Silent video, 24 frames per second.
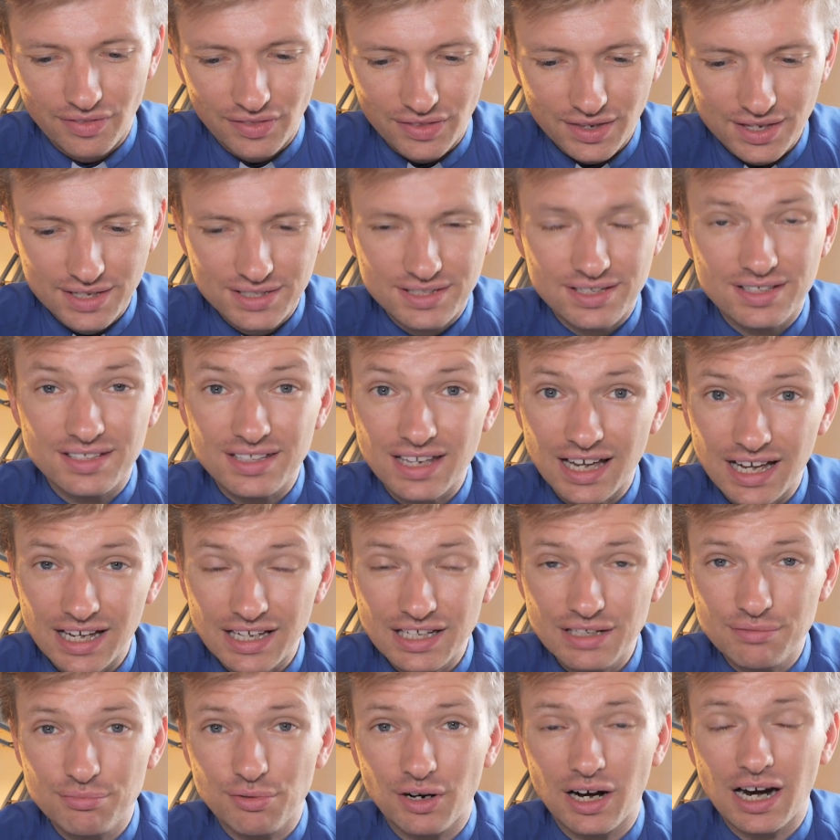This is
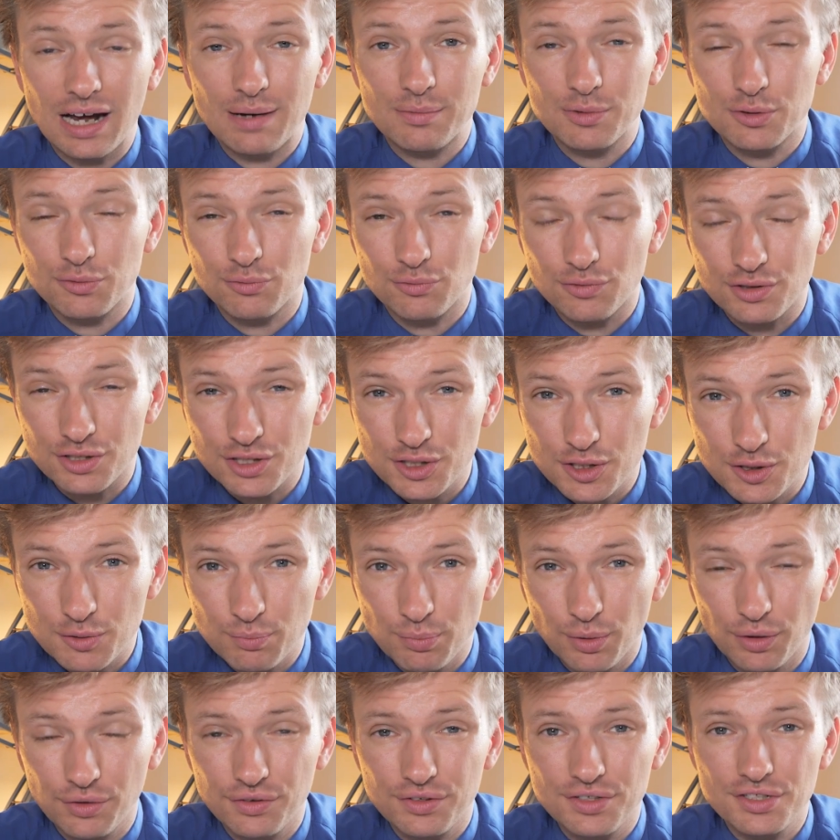Abraham's
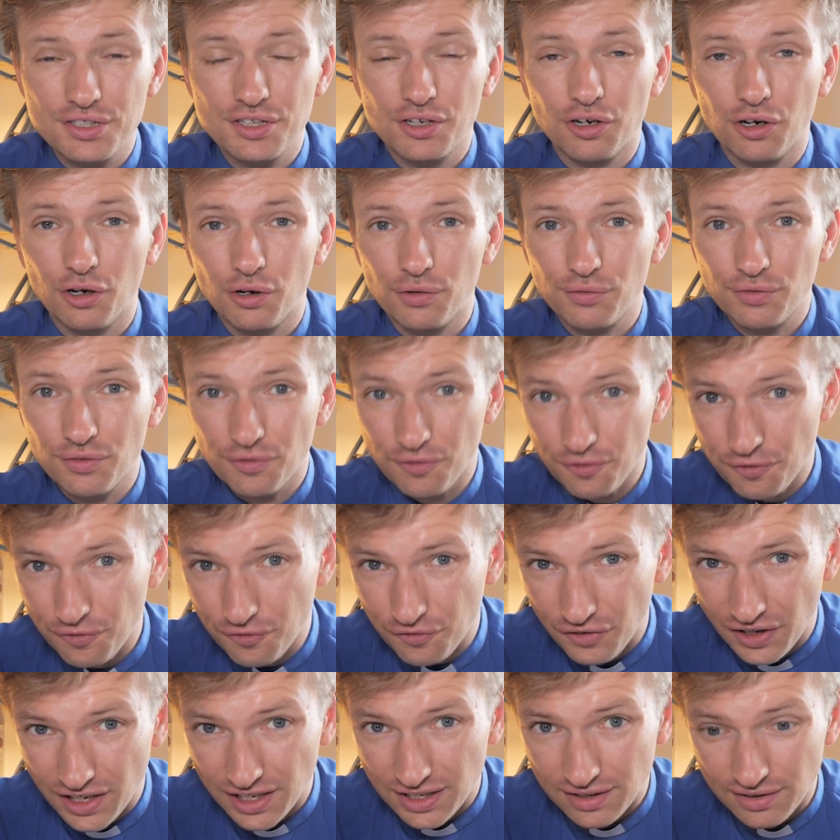response of
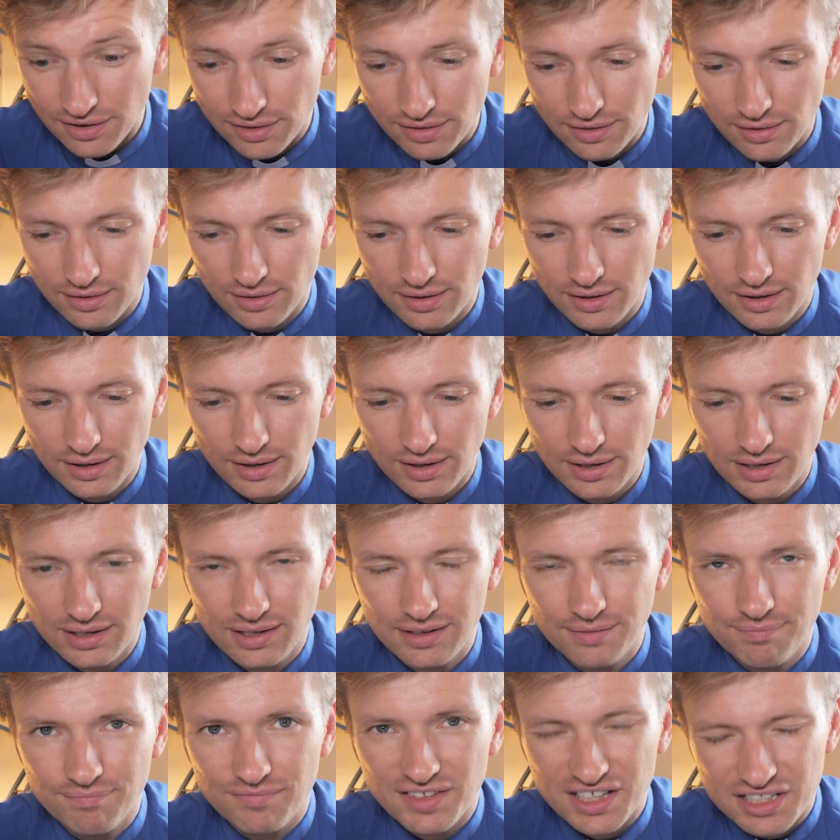faith.
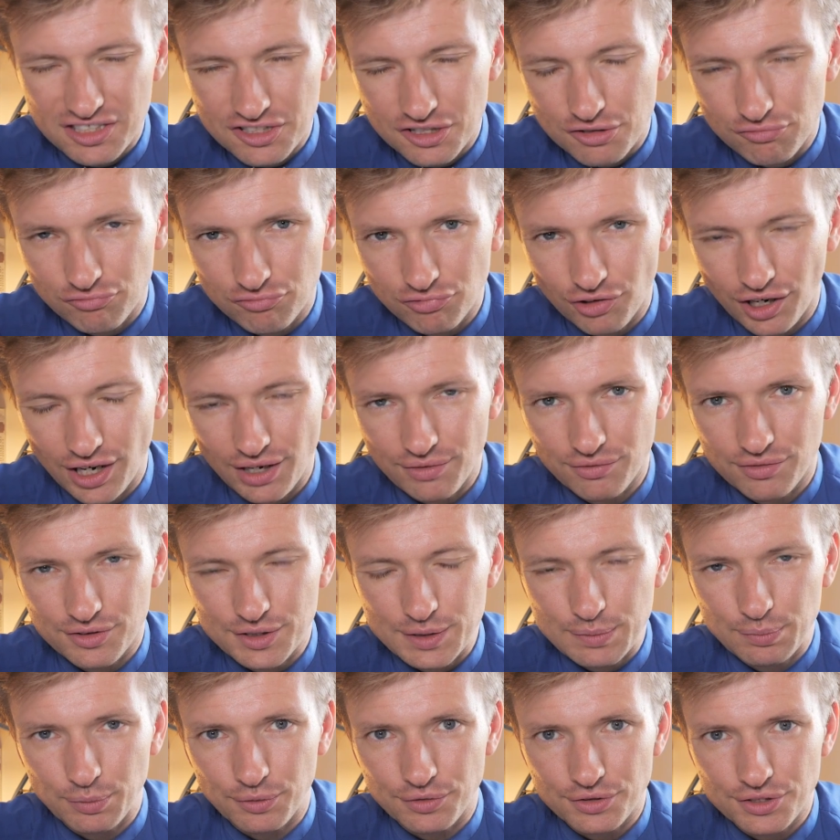It's the right
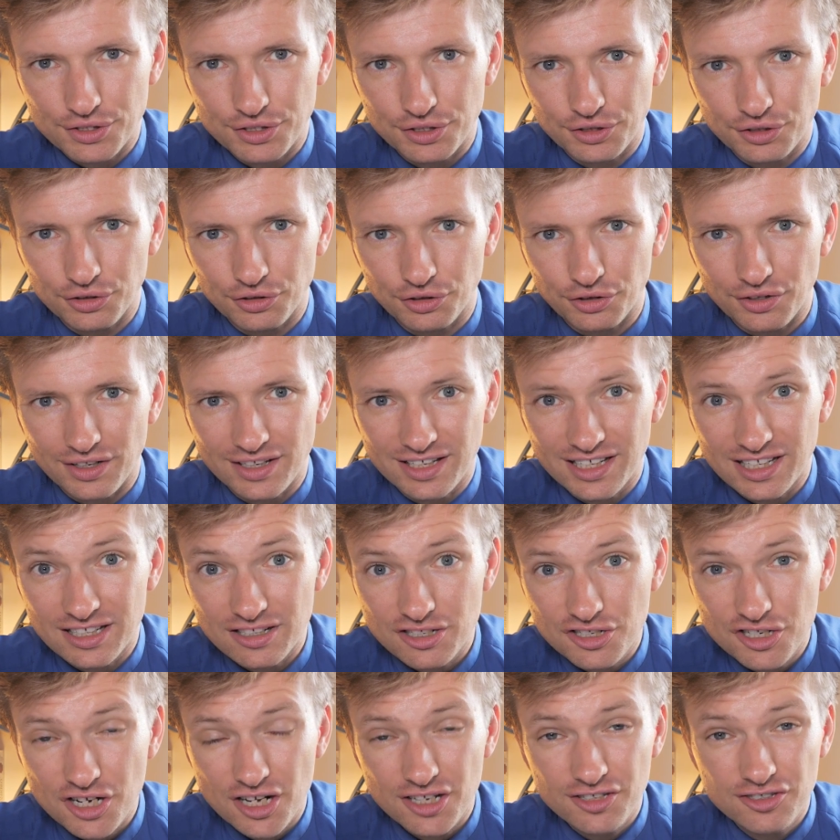response to God. He
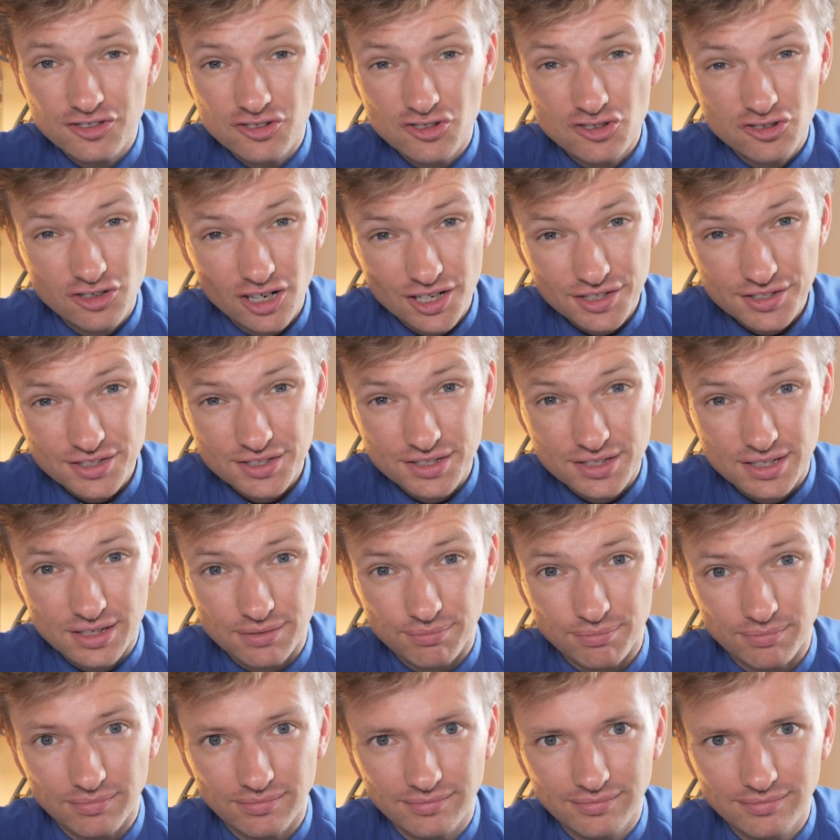just trusts
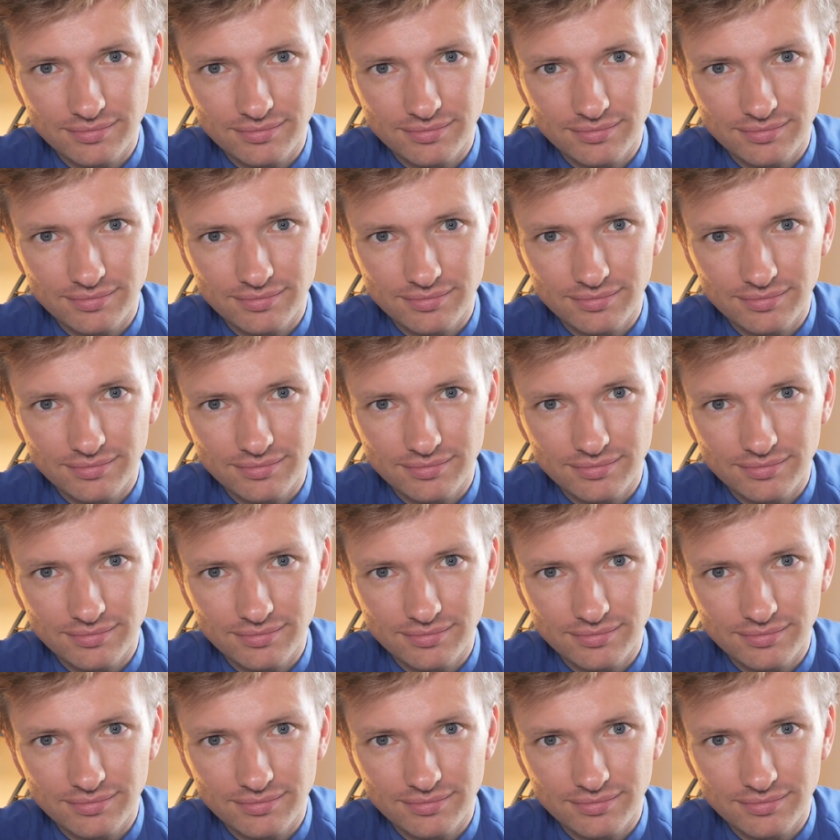Him.